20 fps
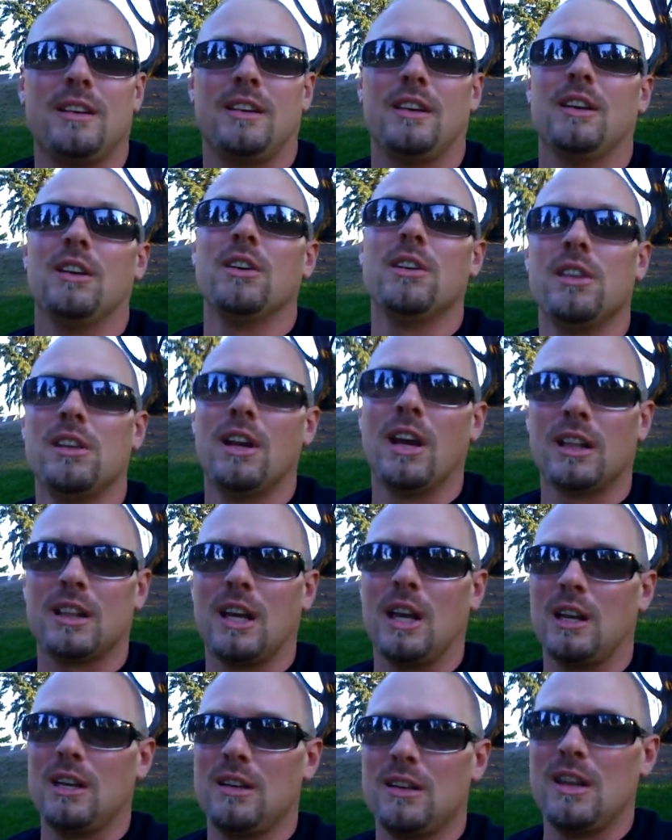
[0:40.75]
You know you got
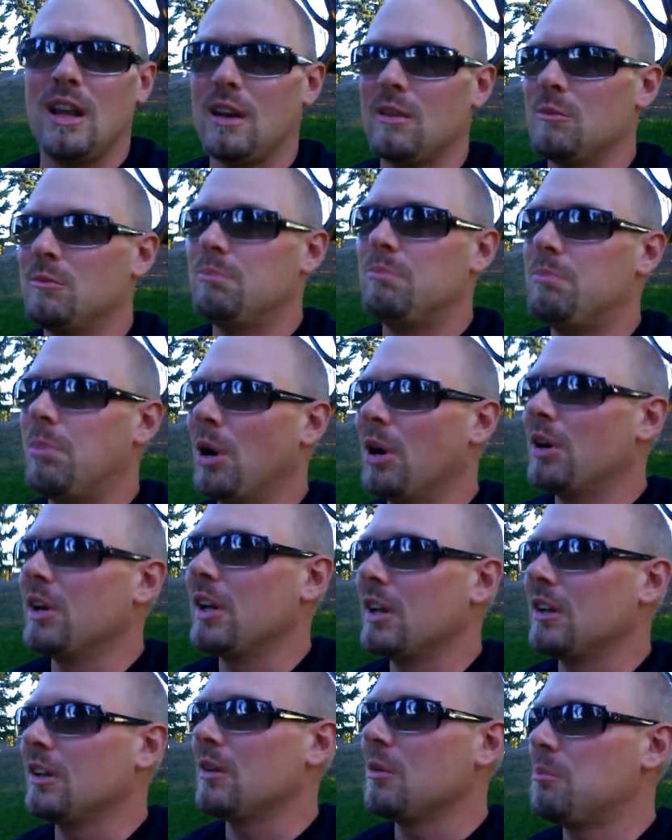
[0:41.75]
that that
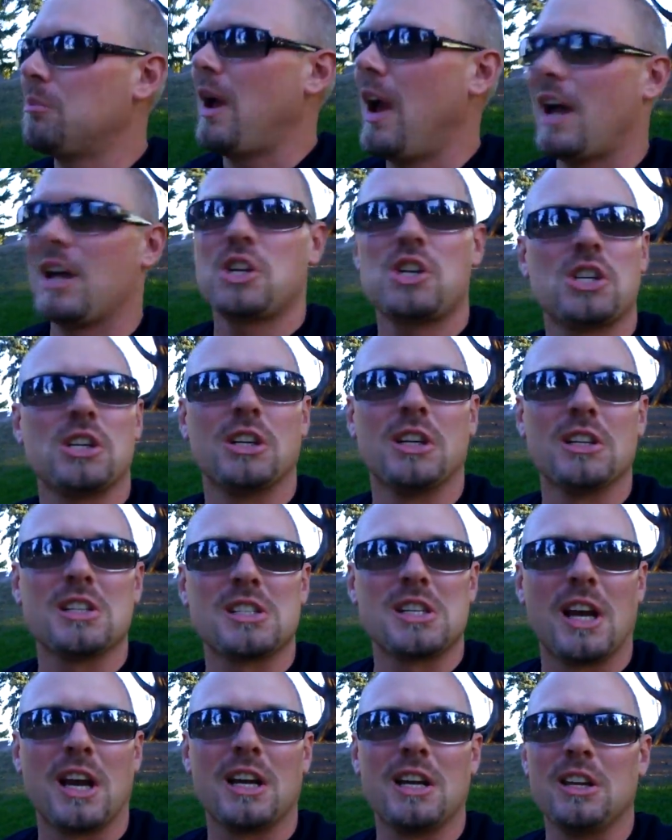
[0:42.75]
burning passion
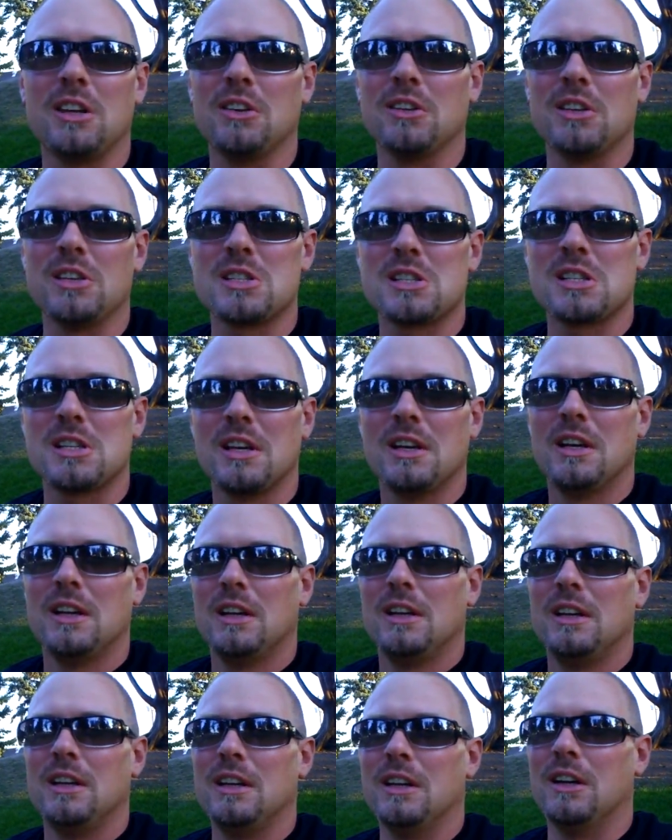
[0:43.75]
inside of you, this
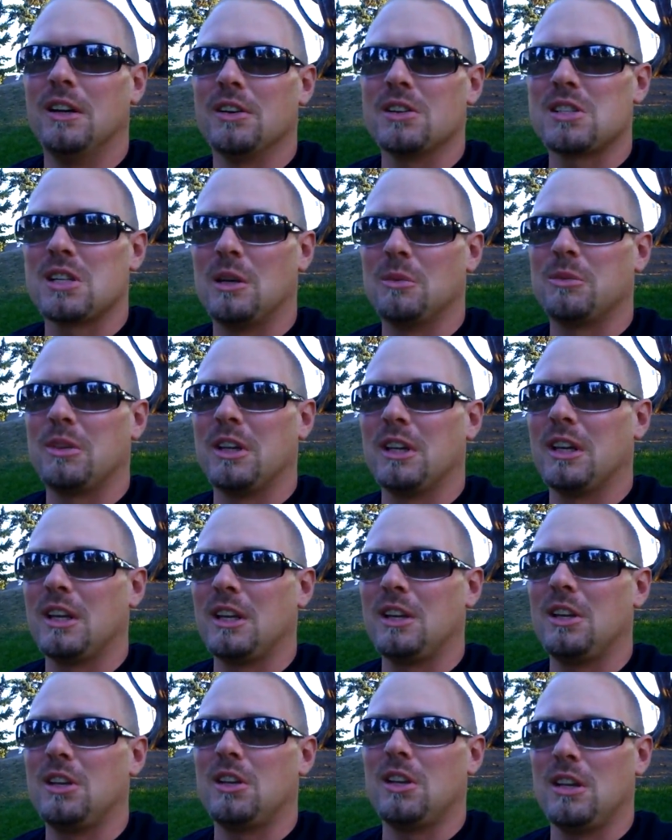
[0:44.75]
you know
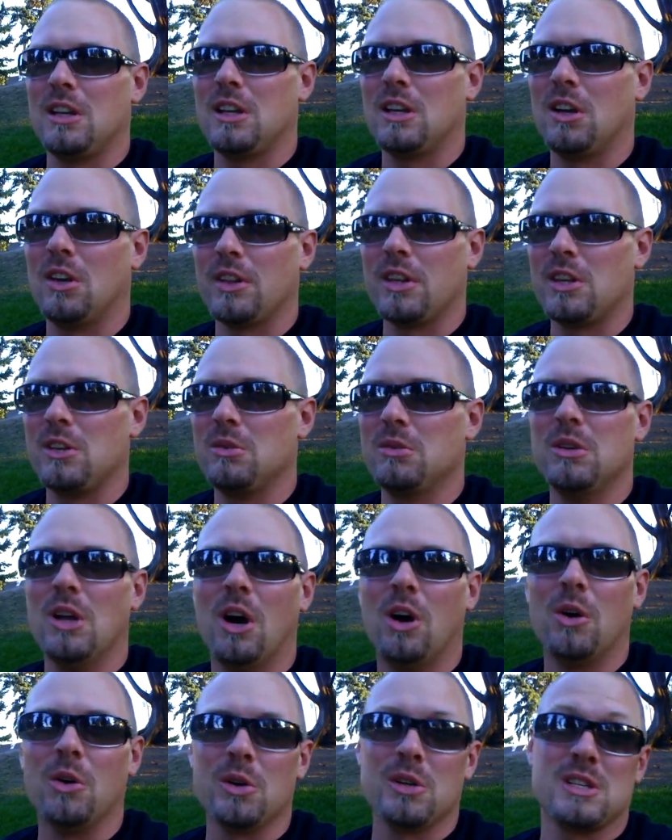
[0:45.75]
something you know that you
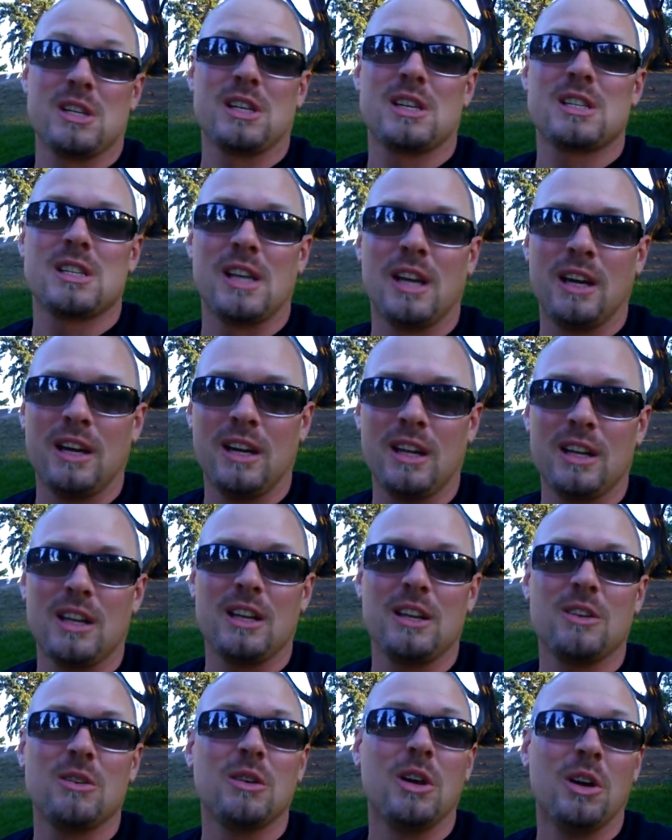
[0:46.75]
know is exciting,
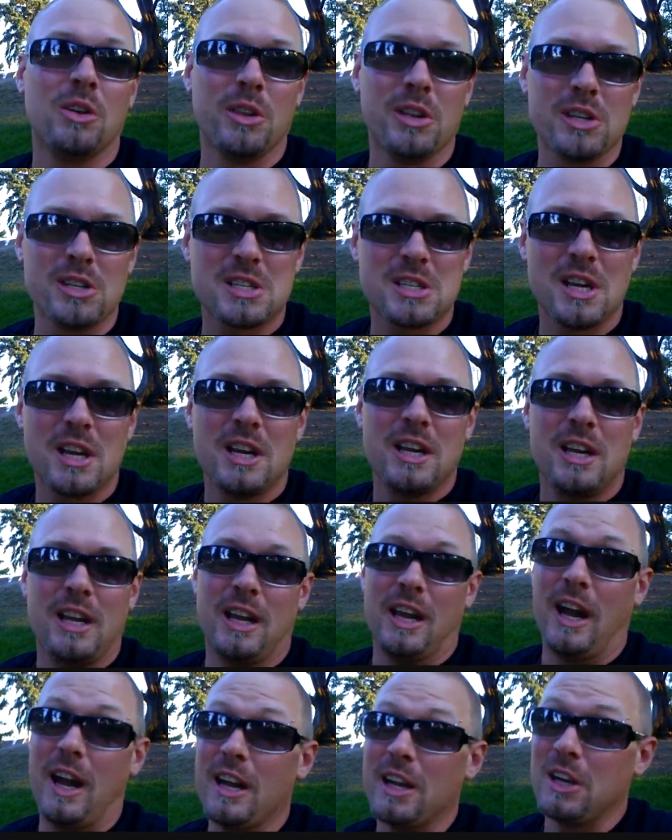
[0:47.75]
and you know this,
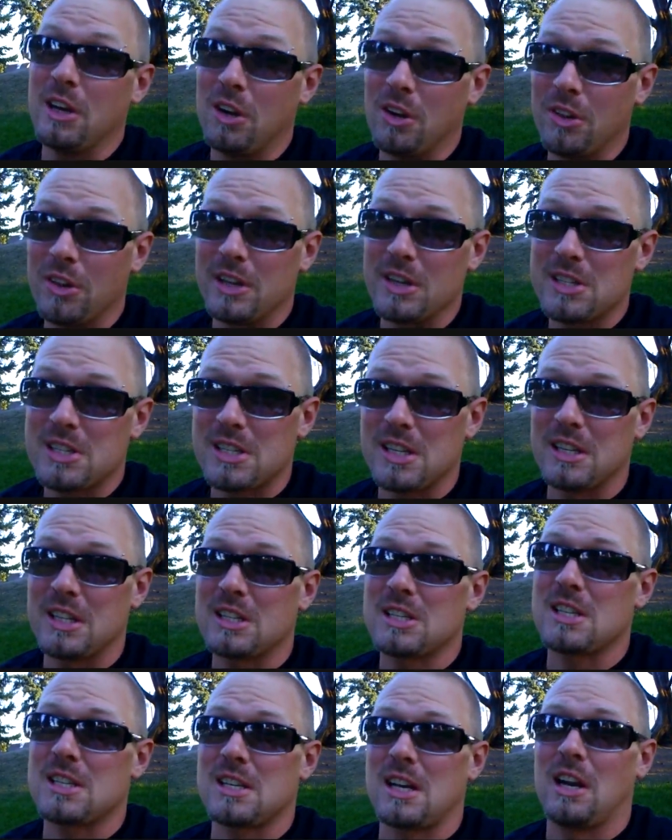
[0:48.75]
and I know this, and
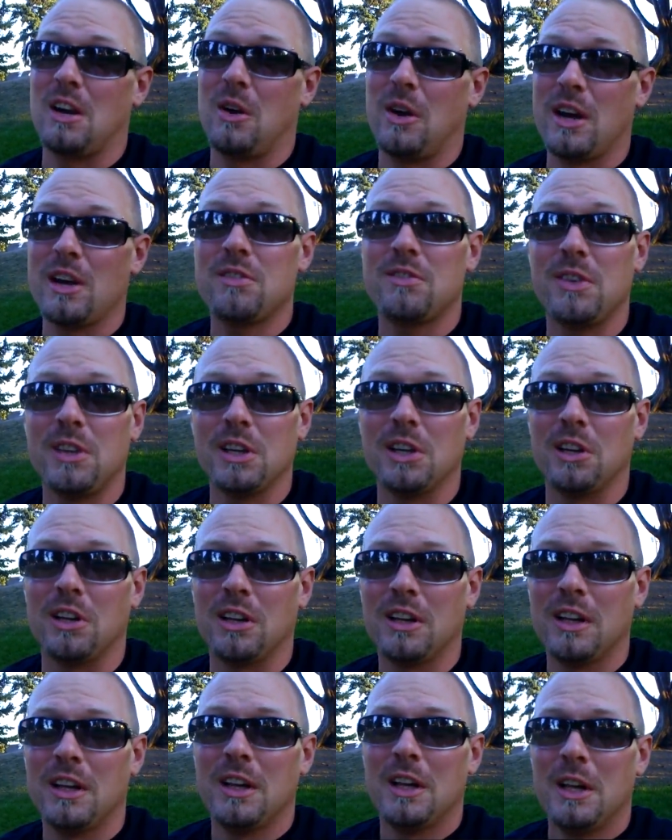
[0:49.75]
this is how I
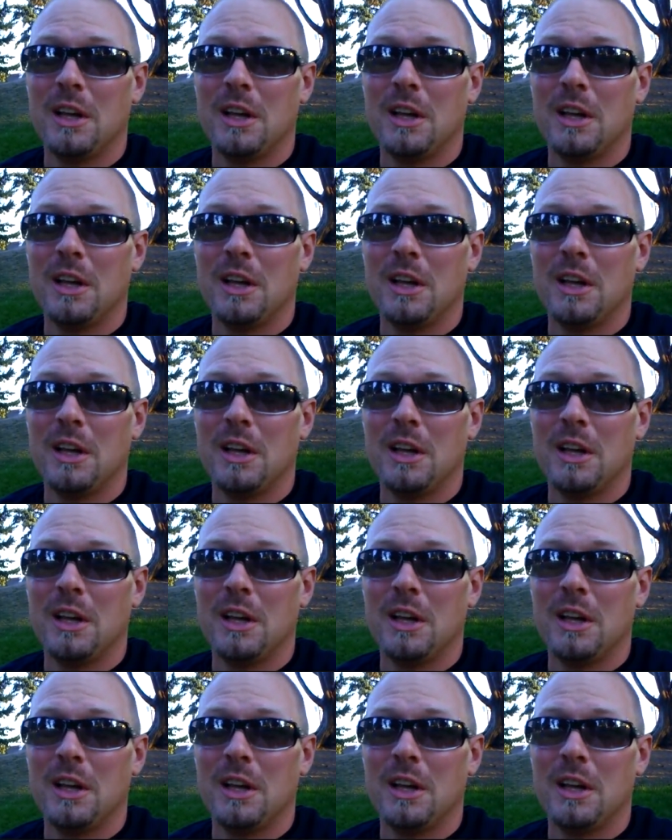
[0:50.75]
feel